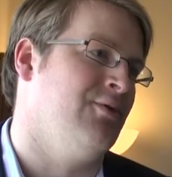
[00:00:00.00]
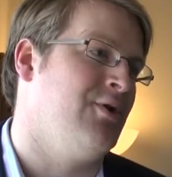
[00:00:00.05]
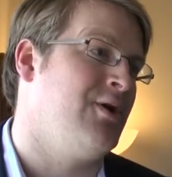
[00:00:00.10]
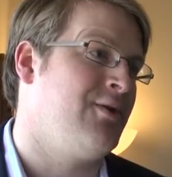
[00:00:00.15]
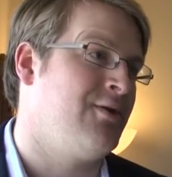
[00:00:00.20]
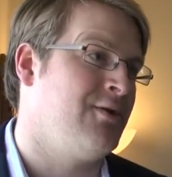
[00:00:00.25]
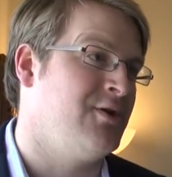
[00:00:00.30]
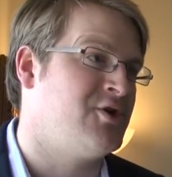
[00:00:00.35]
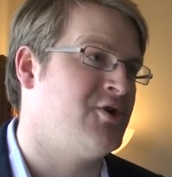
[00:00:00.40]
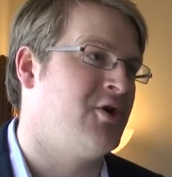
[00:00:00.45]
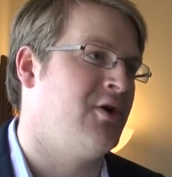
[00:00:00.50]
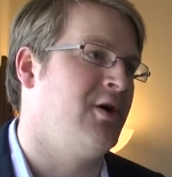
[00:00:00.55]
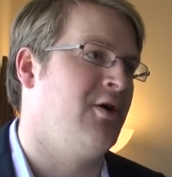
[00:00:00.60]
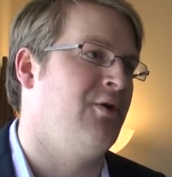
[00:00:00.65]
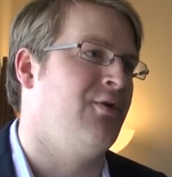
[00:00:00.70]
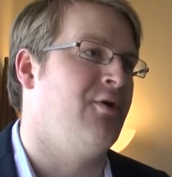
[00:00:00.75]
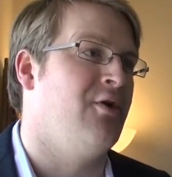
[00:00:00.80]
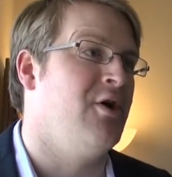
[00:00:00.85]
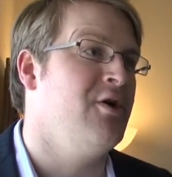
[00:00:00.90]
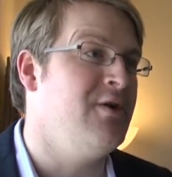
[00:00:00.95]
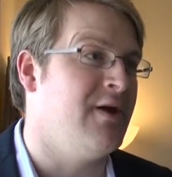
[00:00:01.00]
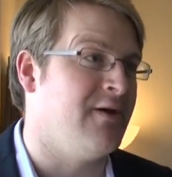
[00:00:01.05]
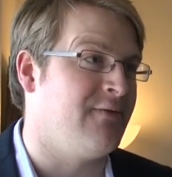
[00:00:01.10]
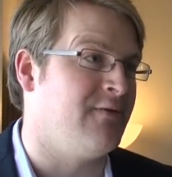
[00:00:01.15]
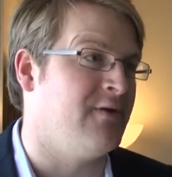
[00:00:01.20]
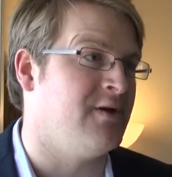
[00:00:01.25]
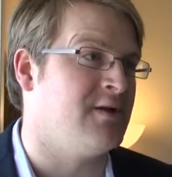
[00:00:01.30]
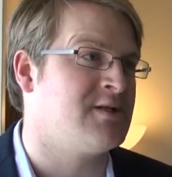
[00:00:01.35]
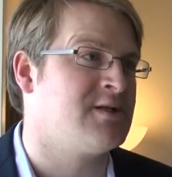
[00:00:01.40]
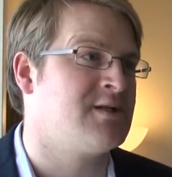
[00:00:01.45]
Rather than trying on their own
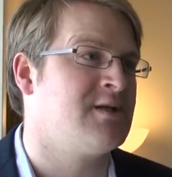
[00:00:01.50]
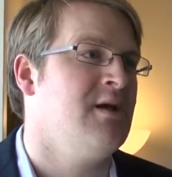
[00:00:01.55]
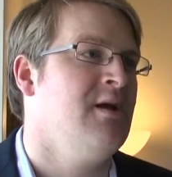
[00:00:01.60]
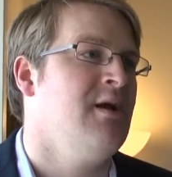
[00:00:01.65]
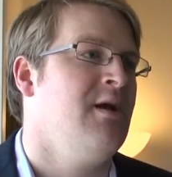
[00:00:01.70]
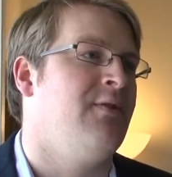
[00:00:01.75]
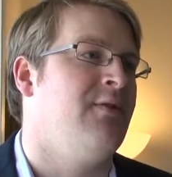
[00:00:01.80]
efforts,